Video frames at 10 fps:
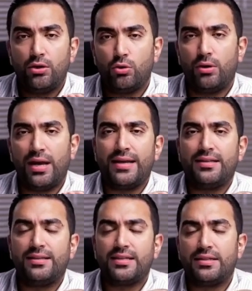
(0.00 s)
Google Ads
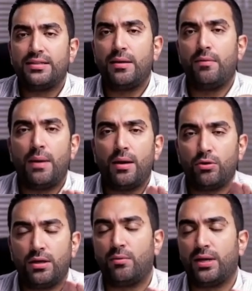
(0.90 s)
is sensitive about
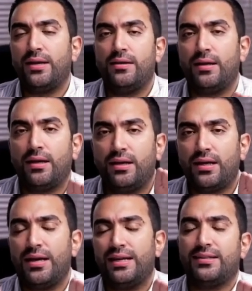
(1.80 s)
redirects.
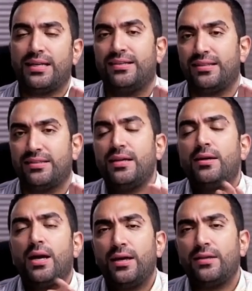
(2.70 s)
It says it's
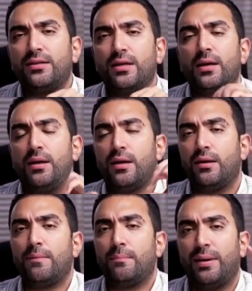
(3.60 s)
dishonest,
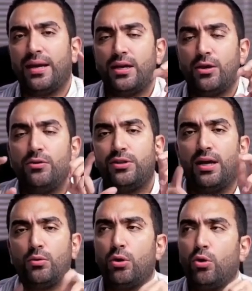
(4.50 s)
meaning you
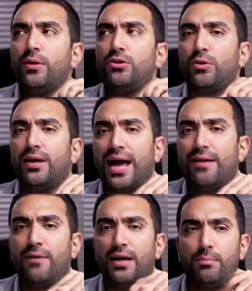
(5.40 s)
said we're going to a
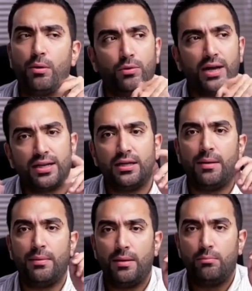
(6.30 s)
cafe, but we ended
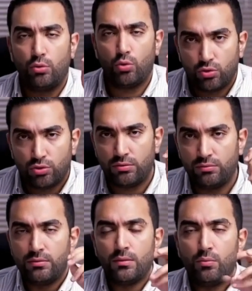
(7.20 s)
up at a pool.
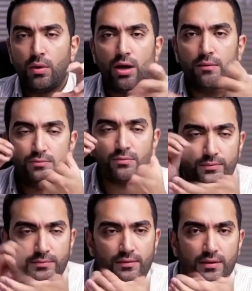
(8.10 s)
Well,
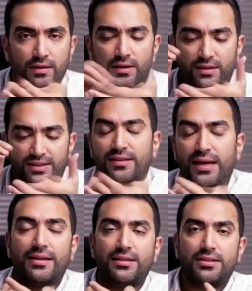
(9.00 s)
it
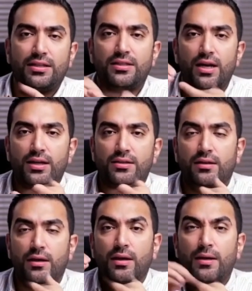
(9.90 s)
says it's dishonest.
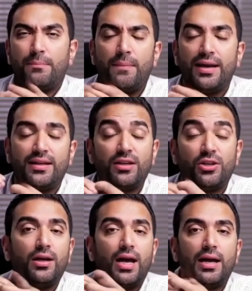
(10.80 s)
Pay
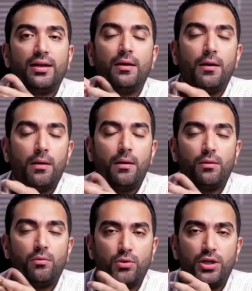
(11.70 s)
attention, guys.
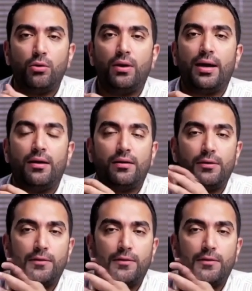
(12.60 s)
Redirects,